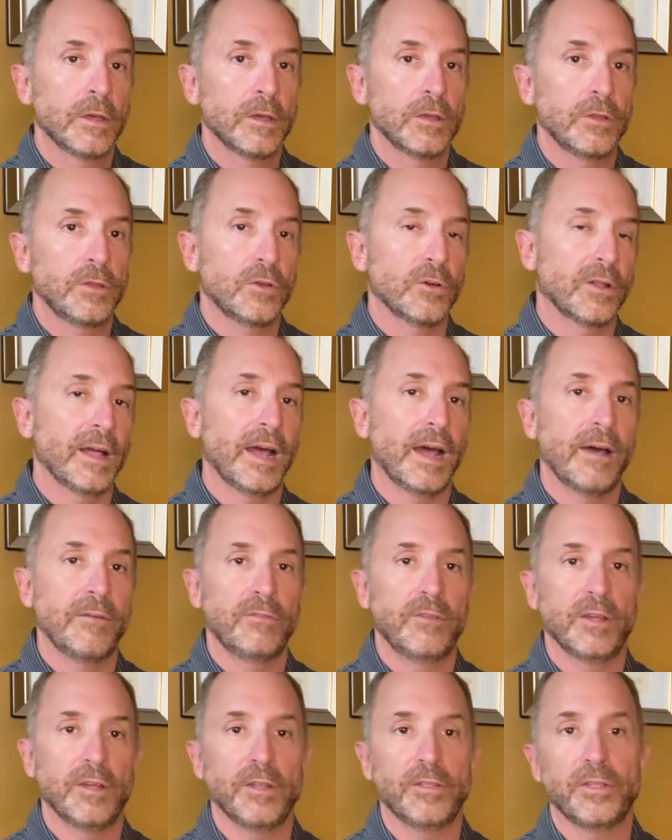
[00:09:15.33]
you'll
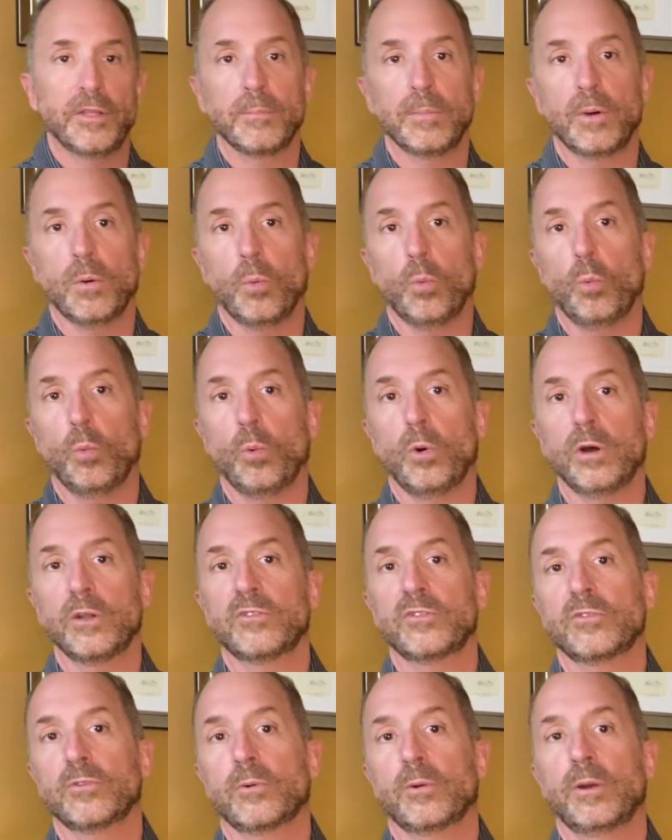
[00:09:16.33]
have nothing but
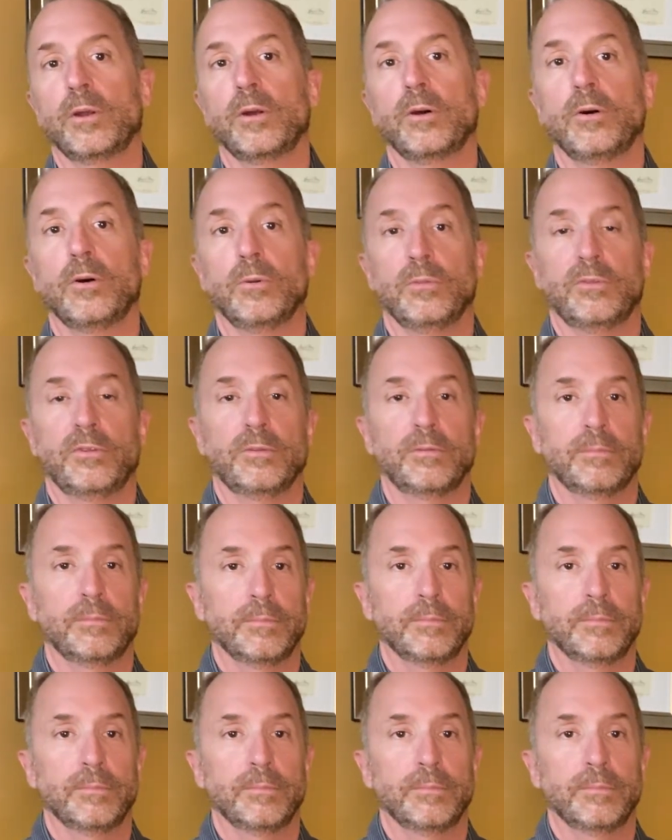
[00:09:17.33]
1-story homes.